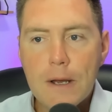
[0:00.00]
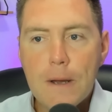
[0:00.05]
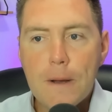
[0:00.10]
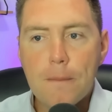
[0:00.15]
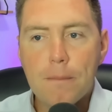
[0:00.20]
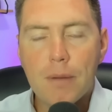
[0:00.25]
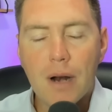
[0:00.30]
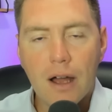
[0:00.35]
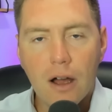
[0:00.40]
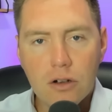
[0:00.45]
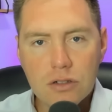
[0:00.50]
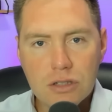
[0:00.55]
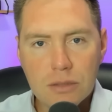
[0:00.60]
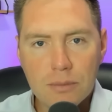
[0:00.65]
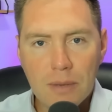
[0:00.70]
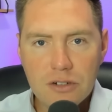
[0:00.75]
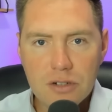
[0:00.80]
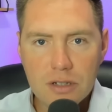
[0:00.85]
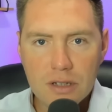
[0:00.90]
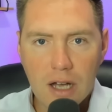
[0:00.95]
But I also
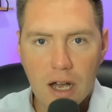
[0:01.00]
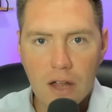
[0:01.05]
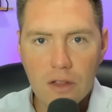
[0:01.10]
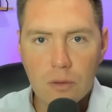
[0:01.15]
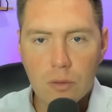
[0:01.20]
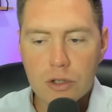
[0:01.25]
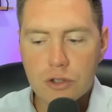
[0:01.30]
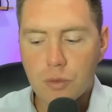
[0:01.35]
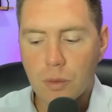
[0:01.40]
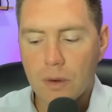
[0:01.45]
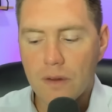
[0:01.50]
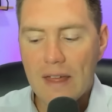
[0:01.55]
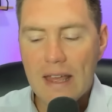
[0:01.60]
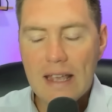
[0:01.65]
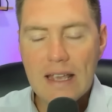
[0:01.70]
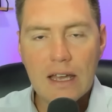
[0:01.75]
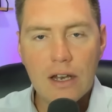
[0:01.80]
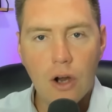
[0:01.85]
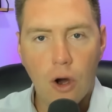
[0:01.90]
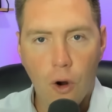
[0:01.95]
mentioned the other ones where they
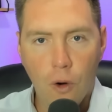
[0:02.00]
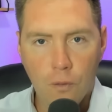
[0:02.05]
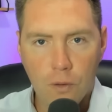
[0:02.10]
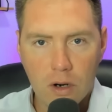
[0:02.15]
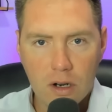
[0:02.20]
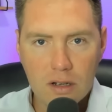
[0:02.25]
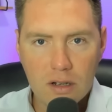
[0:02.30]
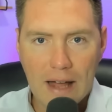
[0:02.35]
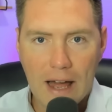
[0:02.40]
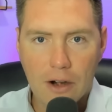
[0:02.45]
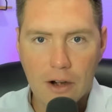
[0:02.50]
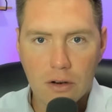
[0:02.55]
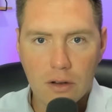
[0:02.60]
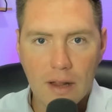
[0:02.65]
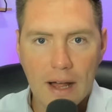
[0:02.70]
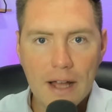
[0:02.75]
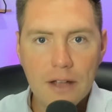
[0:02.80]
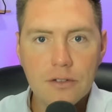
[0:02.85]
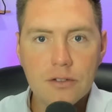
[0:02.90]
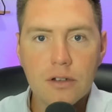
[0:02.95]
can
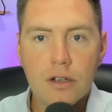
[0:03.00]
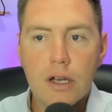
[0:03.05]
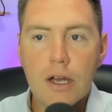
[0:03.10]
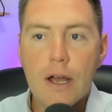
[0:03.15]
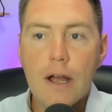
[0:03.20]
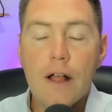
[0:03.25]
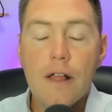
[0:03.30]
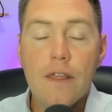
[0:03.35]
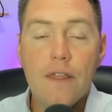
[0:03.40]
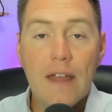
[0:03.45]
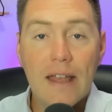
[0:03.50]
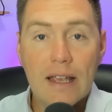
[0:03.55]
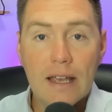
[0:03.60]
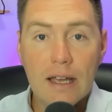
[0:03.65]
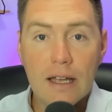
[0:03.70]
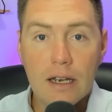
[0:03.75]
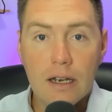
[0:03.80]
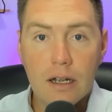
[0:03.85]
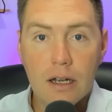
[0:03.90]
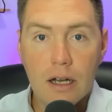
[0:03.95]
over-collateralize. They
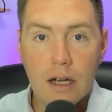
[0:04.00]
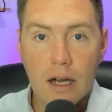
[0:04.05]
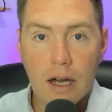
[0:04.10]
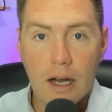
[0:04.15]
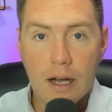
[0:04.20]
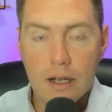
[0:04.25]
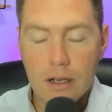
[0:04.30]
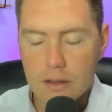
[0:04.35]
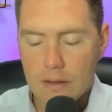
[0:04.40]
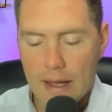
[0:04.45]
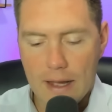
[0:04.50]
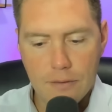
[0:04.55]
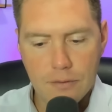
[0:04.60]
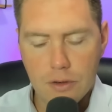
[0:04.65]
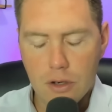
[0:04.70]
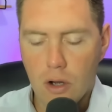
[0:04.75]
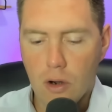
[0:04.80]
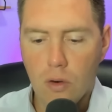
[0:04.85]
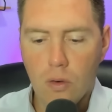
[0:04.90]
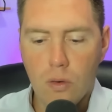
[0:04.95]
can. They have
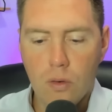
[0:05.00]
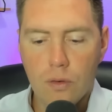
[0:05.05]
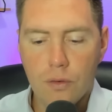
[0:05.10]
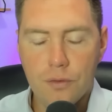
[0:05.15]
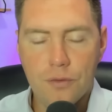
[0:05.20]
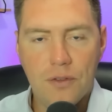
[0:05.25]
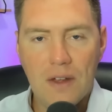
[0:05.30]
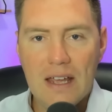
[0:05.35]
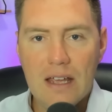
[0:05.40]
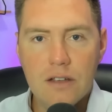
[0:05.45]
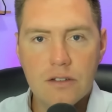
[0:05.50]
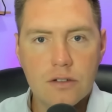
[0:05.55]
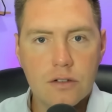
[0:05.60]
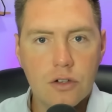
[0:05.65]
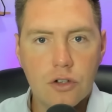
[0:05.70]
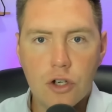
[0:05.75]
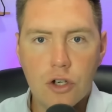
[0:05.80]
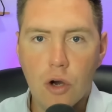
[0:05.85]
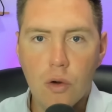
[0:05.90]
no fees, no